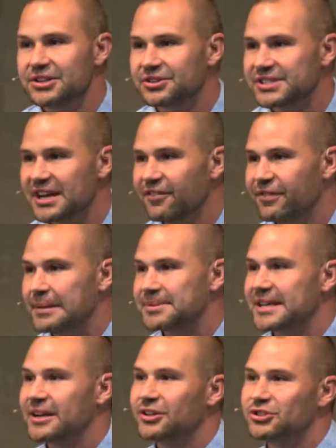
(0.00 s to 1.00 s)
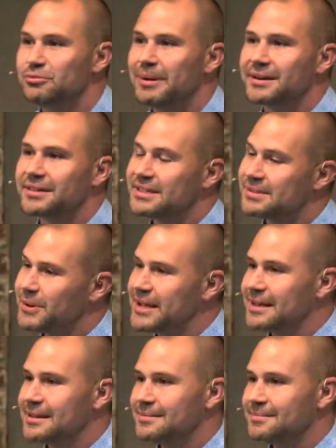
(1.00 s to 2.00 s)
yourself up, saying, I'll do better this
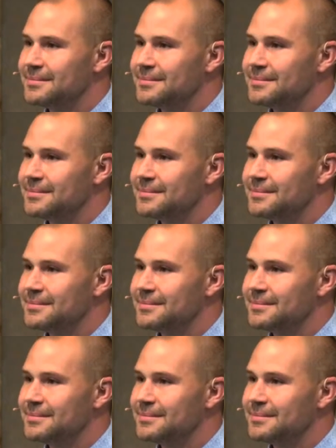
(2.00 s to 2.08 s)
week?